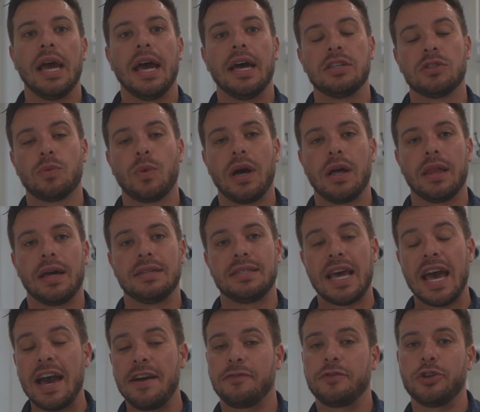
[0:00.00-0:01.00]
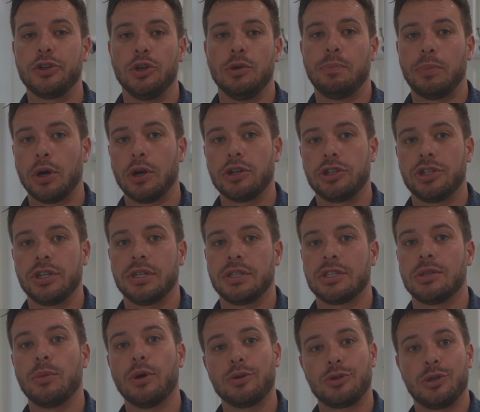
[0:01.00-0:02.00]
as well as after you purchase,
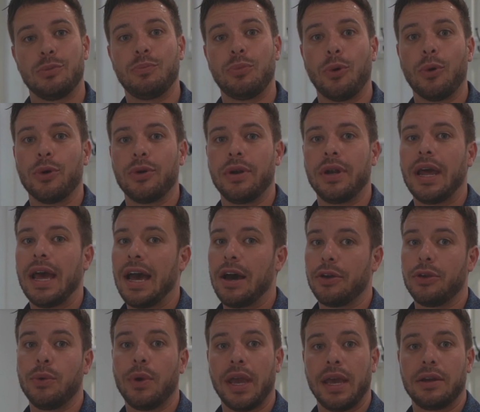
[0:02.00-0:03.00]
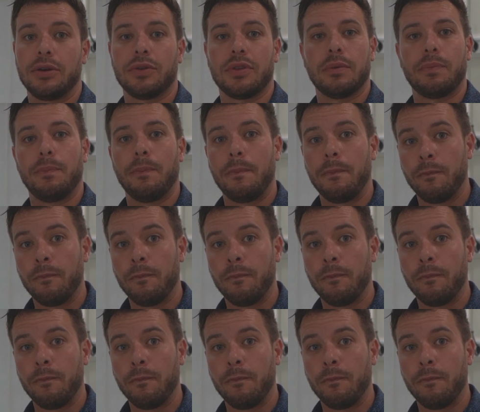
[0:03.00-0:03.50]
the most important, how you handle the